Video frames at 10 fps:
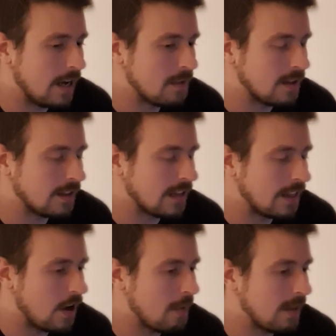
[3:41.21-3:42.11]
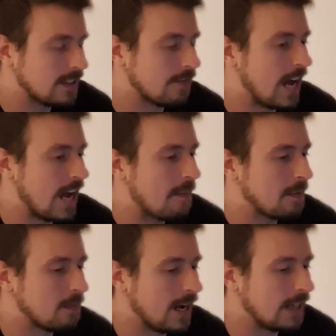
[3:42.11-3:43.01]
I'm allowing myself to optimize